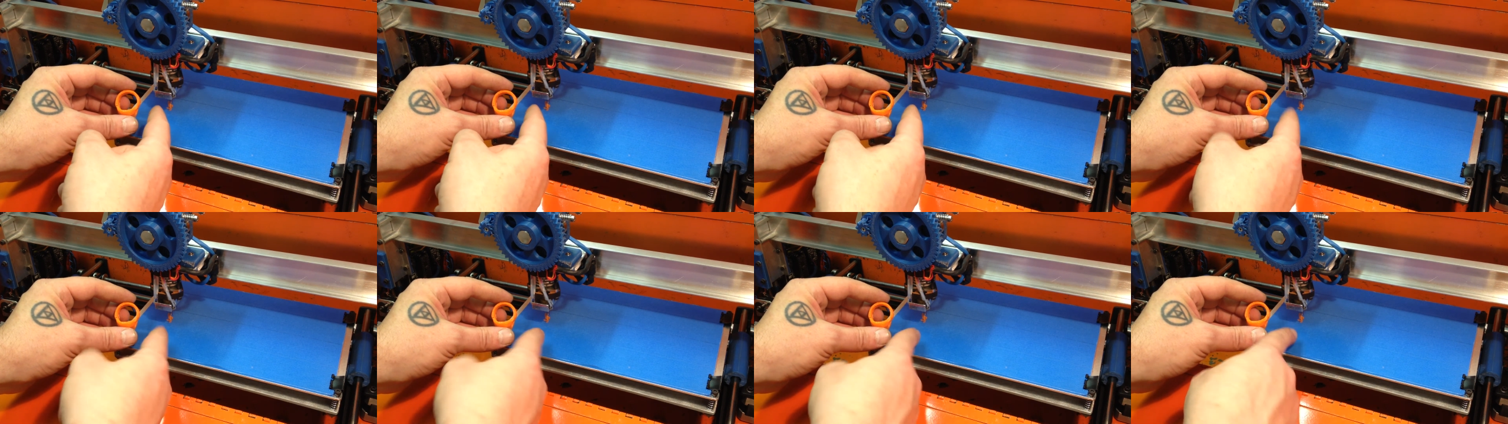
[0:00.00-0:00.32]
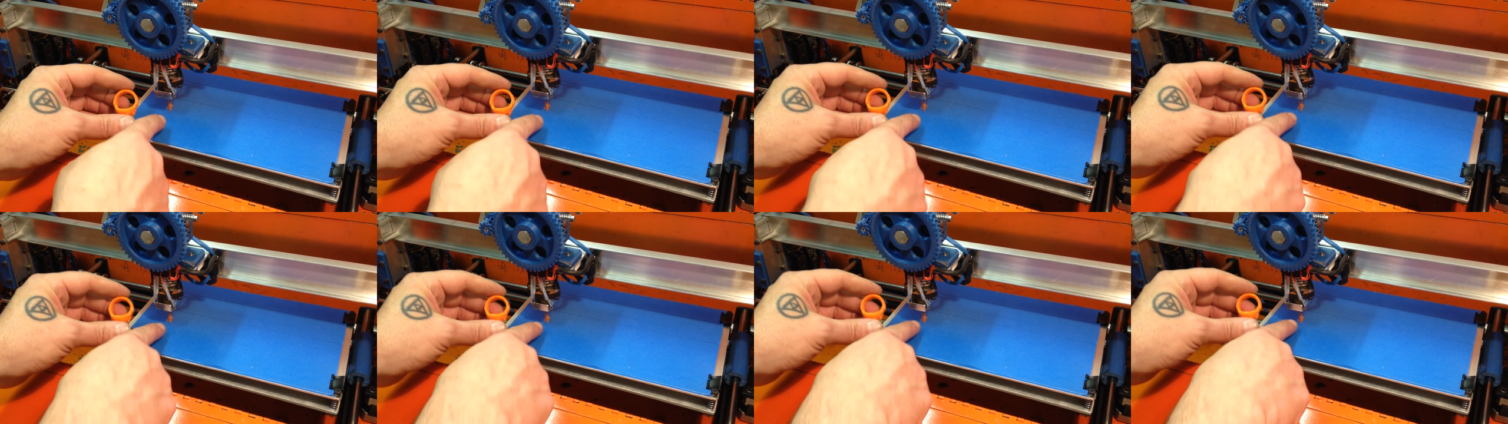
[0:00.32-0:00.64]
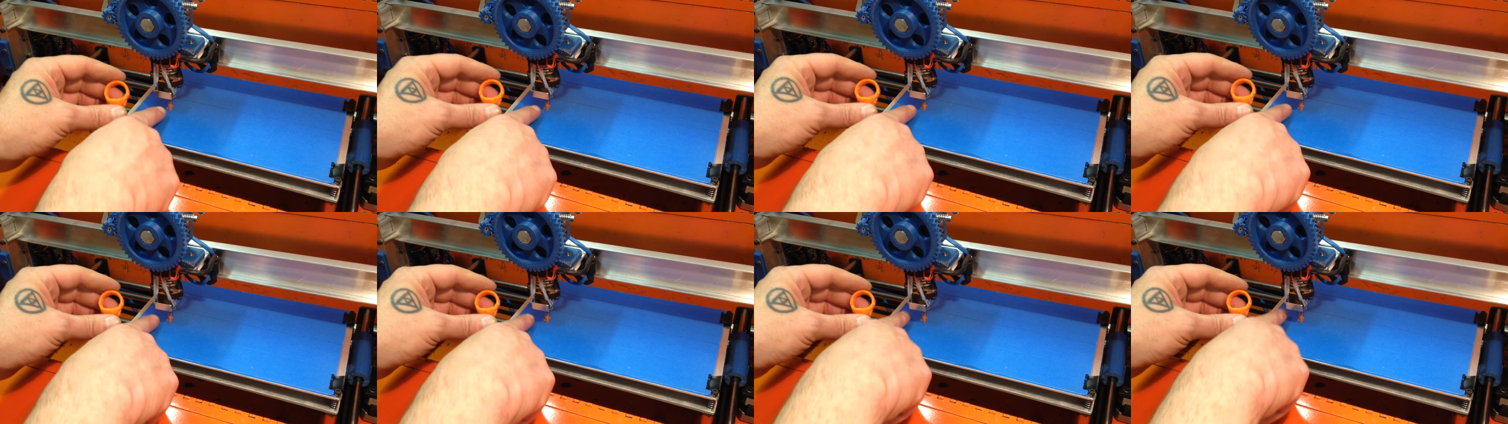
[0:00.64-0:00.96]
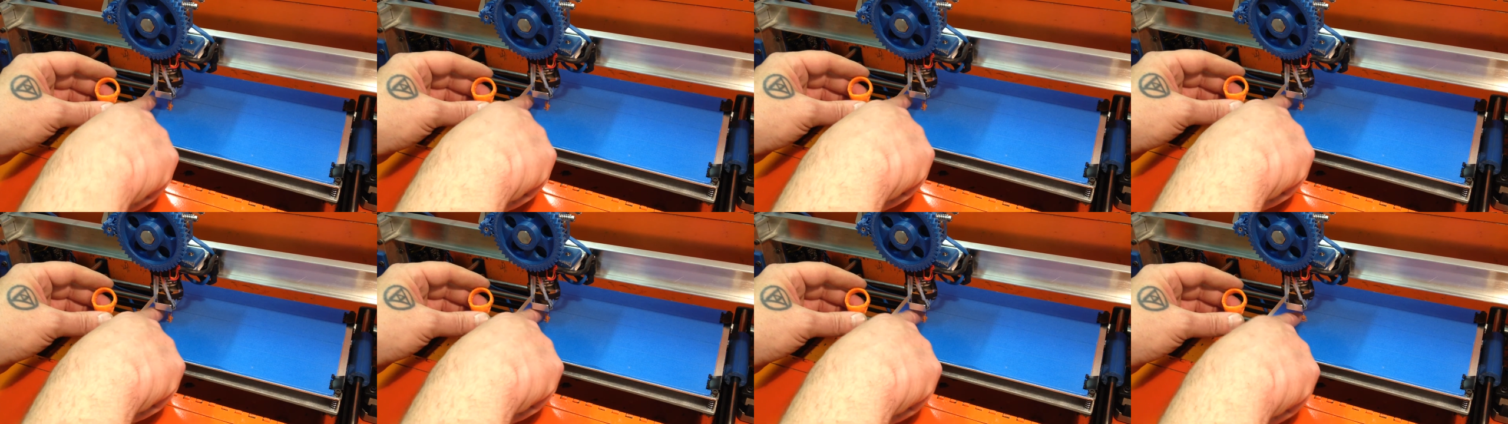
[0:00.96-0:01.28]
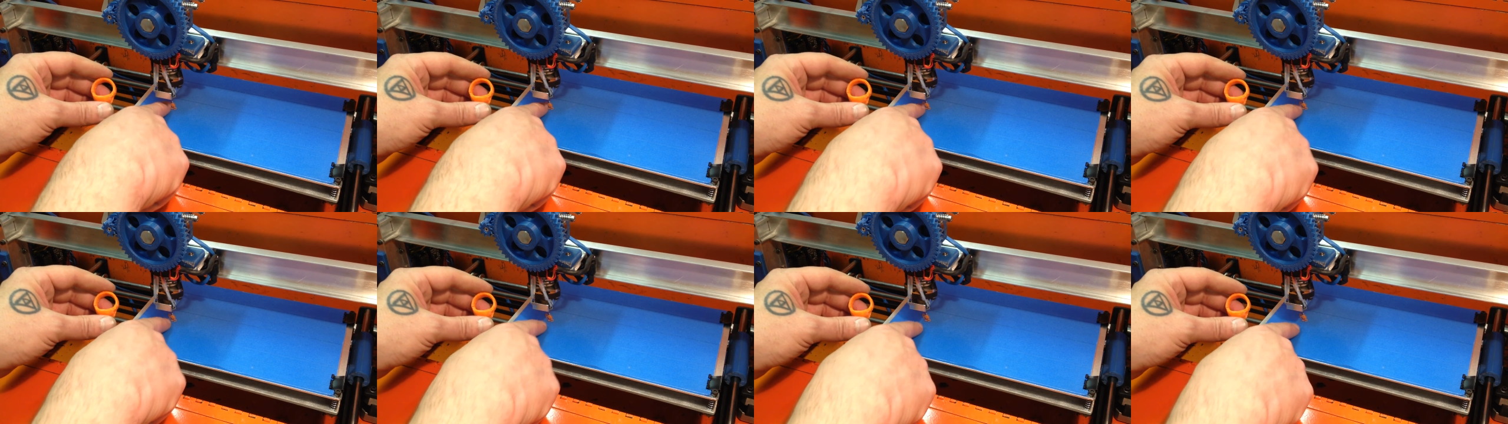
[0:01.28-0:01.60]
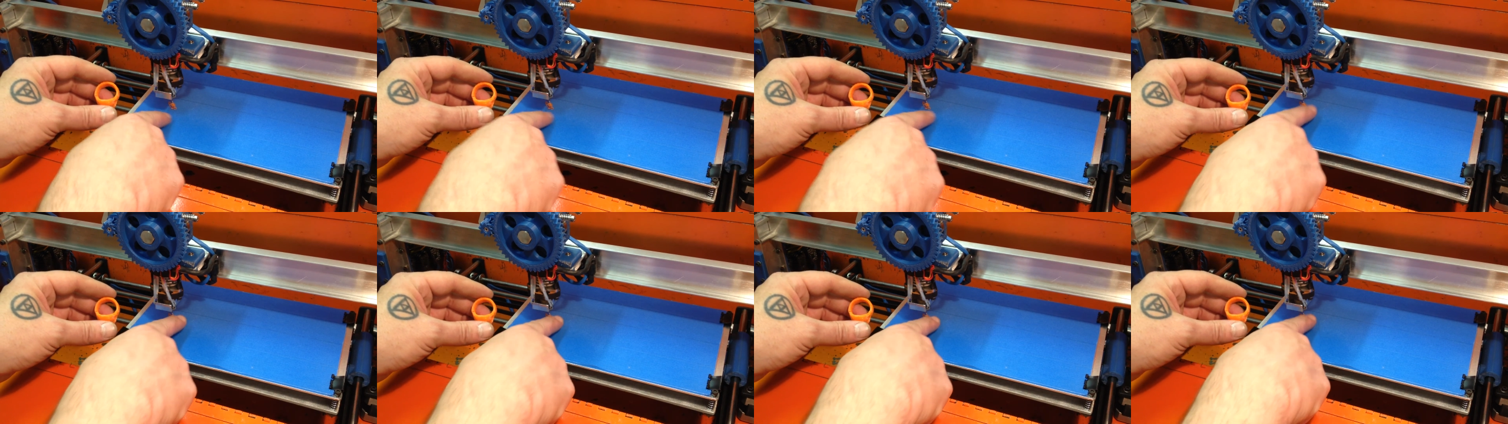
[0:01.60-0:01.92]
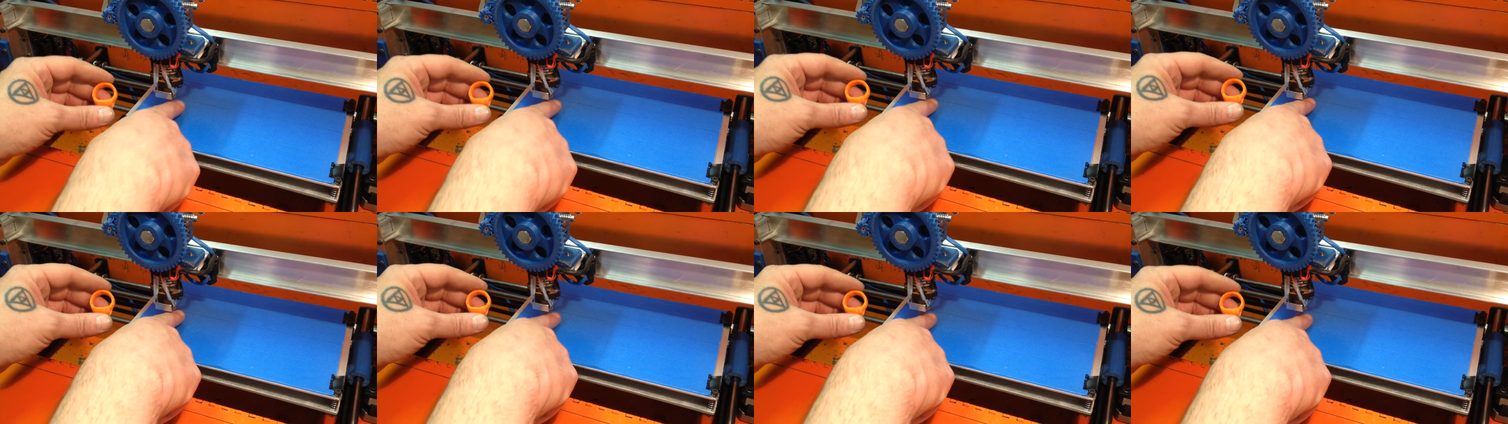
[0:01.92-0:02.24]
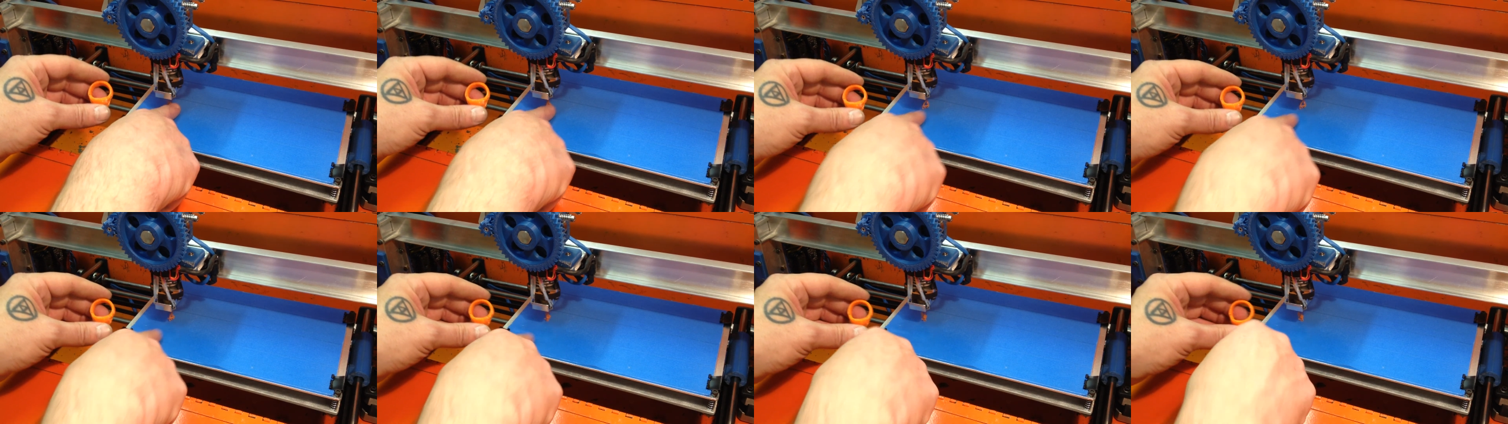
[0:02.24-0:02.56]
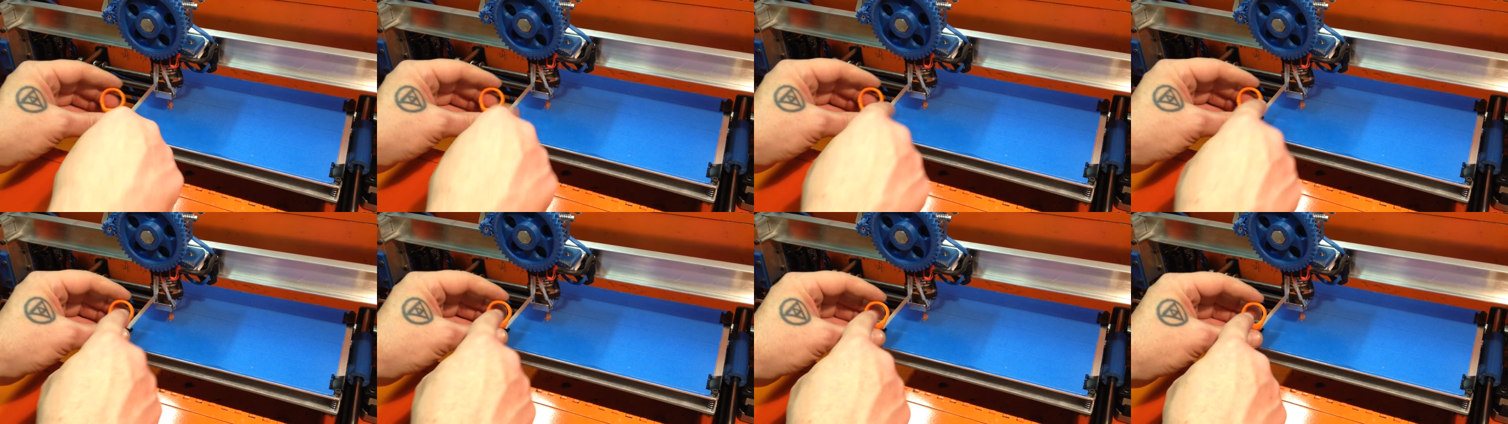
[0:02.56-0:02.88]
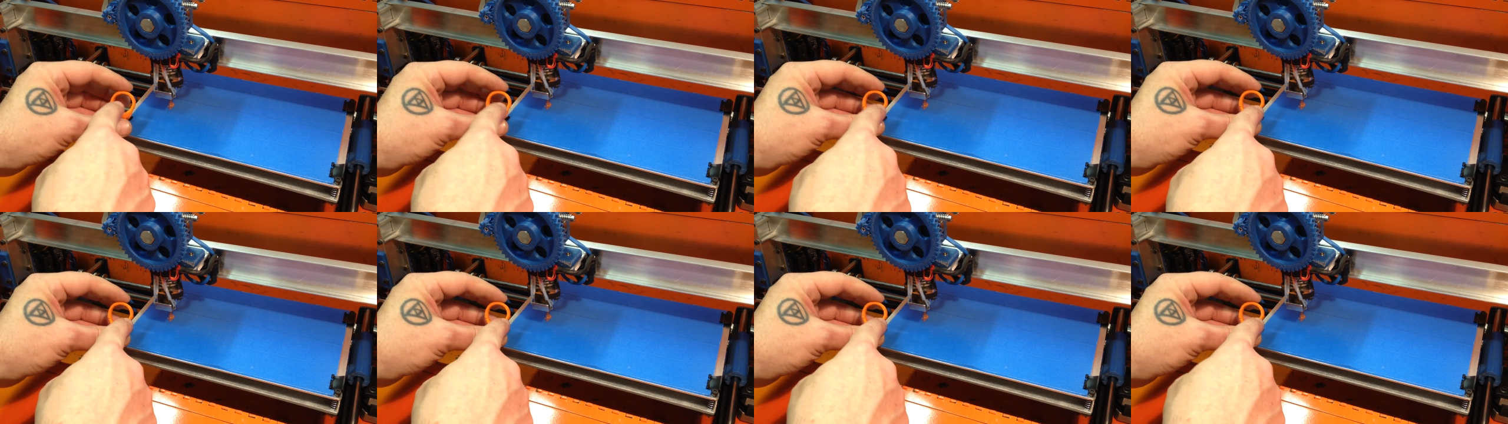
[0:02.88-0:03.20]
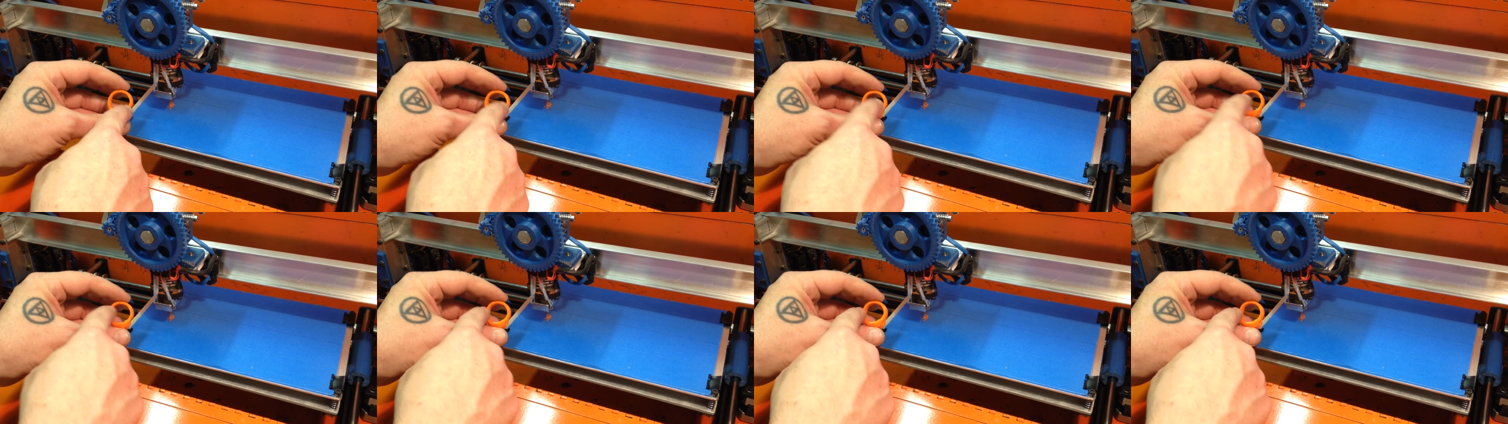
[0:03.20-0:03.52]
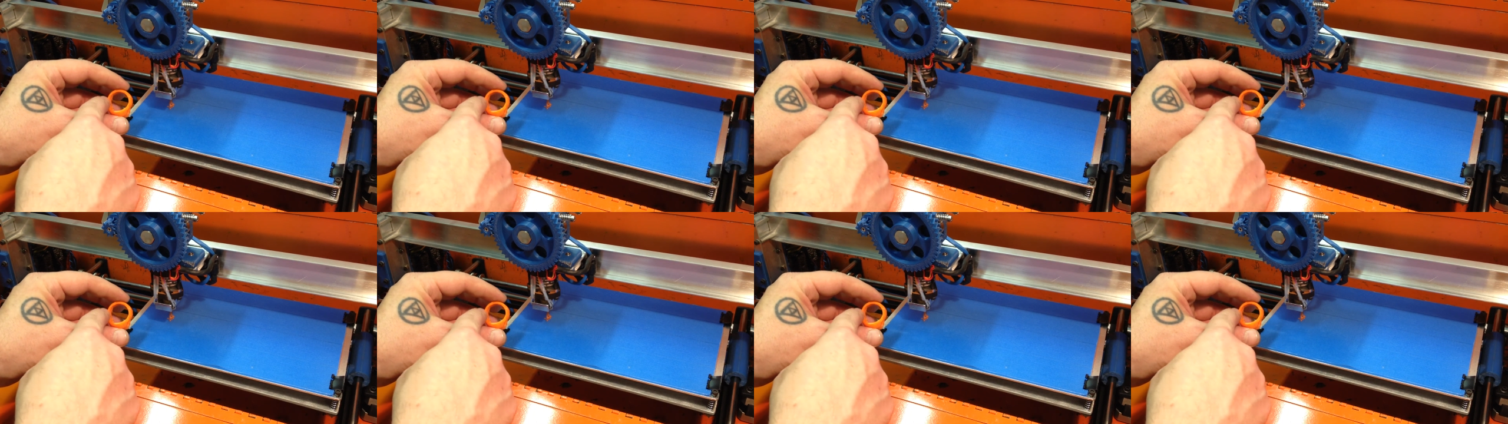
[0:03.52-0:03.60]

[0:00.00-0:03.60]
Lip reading: (no speaker visible)